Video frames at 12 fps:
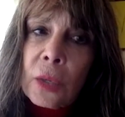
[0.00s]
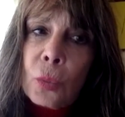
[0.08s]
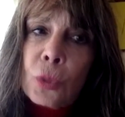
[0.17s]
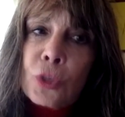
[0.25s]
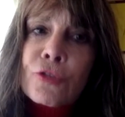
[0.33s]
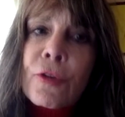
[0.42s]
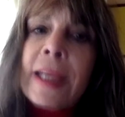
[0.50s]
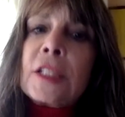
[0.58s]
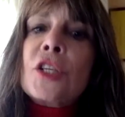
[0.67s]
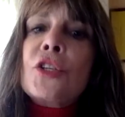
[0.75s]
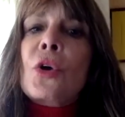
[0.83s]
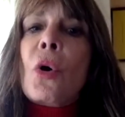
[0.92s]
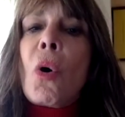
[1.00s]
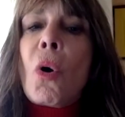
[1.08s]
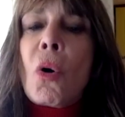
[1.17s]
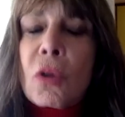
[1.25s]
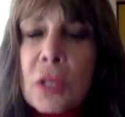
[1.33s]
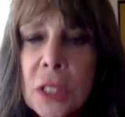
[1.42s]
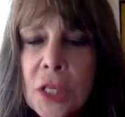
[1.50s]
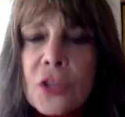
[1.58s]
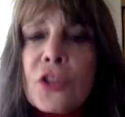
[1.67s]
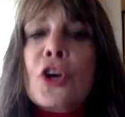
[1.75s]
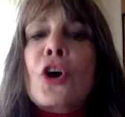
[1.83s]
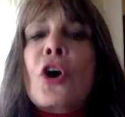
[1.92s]
which Francis calls
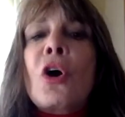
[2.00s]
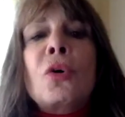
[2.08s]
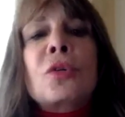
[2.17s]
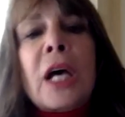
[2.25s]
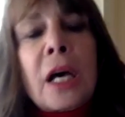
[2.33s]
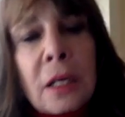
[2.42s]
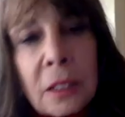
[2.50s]
the coda,